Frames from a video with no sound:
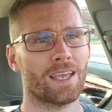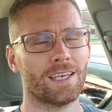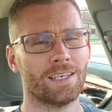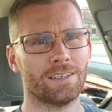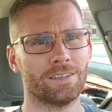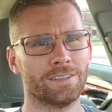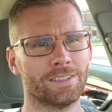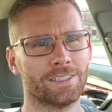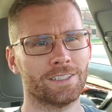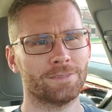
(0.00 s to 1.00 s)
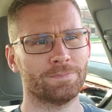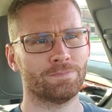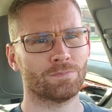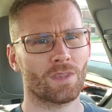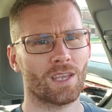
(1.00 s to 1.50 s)
and
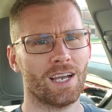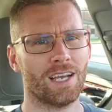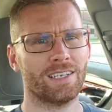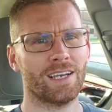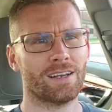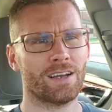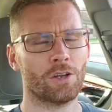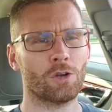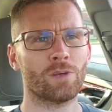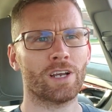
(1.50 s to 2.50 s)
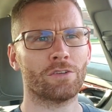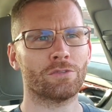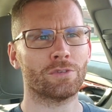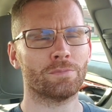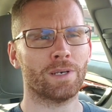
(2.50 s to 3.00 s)
I got out around,